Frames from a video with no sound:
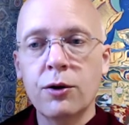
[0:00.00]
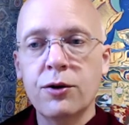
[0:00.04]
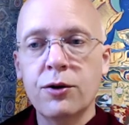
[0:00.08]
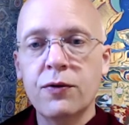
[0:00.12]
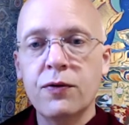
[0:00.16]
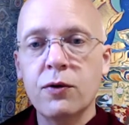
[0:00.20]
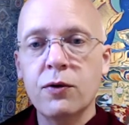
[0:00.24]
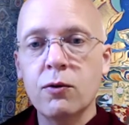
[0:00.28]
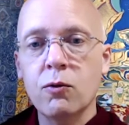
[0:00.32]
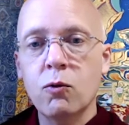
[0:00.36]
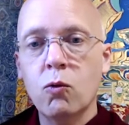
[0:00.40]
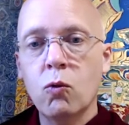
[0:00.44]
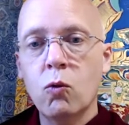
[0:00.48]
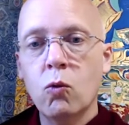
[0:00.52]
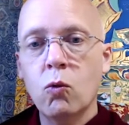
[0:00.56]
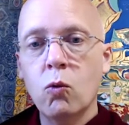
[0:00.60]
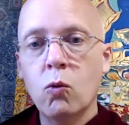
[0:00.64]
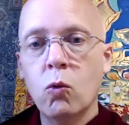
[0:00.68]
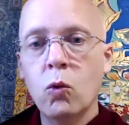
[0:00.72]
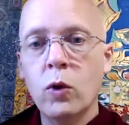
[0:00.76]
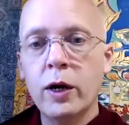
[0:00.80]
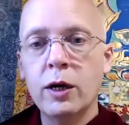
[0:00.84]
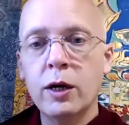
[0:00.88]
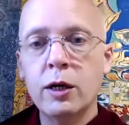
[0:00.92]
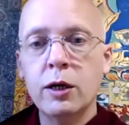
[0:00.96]
different
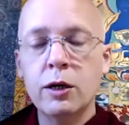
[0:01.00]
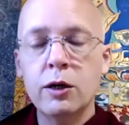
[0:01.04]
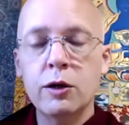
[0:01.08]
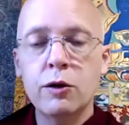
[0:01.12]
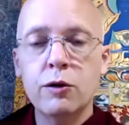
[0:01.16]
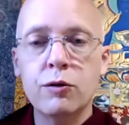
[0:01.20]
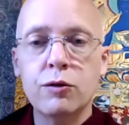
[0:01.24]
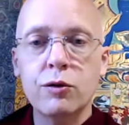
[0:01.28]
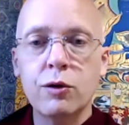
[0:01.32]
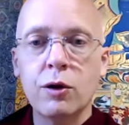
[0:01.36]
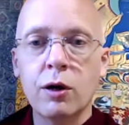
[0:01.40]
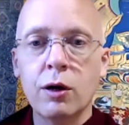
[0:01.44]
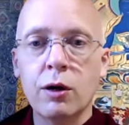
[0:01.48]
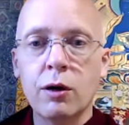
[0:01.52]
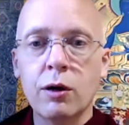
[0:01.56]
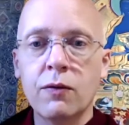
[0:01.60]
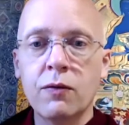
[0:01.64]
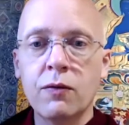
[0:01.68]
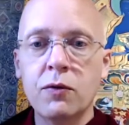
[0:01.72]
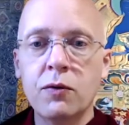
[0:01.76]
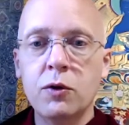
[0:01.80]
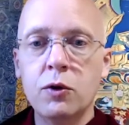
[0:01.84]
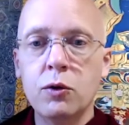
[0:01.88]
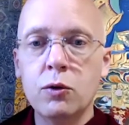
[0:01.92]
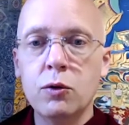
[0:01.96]
ways of
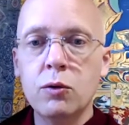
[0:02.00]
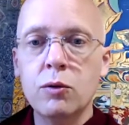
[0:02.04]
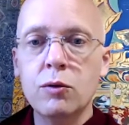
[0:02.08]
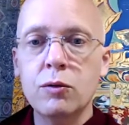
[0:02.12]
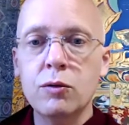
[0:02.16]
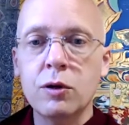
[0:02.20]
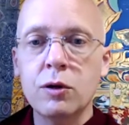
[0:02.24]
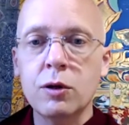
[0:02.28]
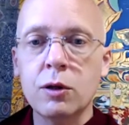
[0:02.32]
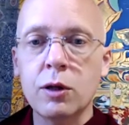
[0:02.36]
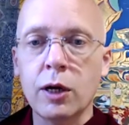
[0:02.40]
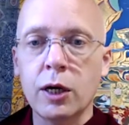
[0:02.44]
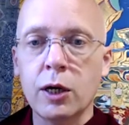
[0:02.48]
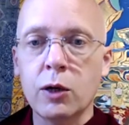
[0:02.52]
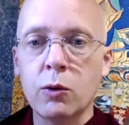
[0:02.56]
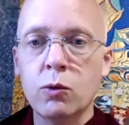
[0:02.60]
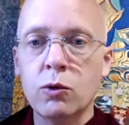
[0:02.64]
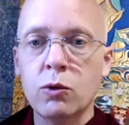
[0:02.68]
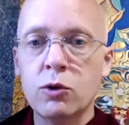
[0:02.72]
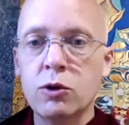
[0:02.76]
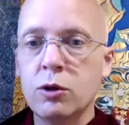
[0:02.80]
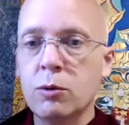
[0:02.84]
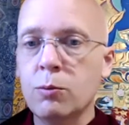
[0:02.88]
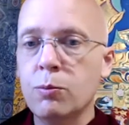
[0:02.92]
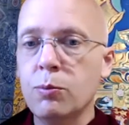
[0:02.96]
using
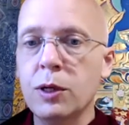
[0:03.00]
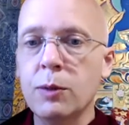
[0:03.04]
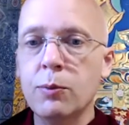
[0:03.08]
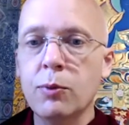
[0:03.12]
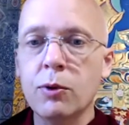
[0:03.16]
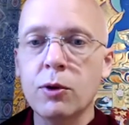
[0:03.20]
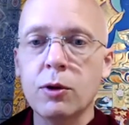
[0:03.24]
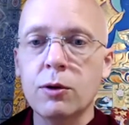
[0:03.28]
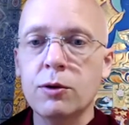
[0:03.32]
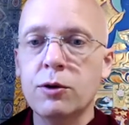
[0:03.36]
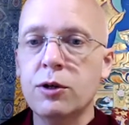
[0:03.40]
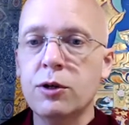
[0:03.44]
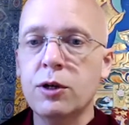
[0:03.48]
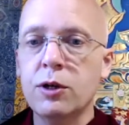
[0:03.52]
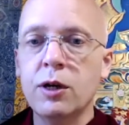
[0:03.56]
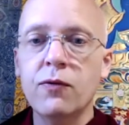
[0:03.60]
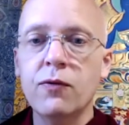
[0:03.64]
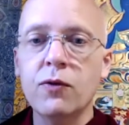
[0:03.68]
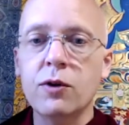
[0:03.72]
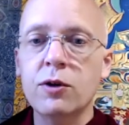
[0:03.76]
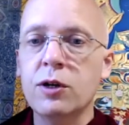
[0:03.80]
language and people if,